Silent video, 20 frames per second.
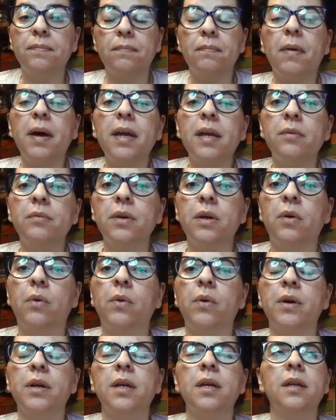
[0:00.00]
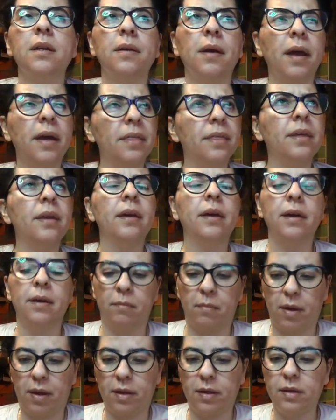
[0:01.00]
might record it, I think I
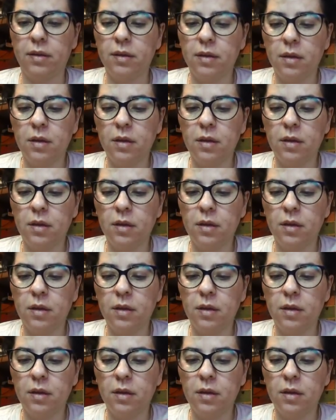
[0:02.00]
might,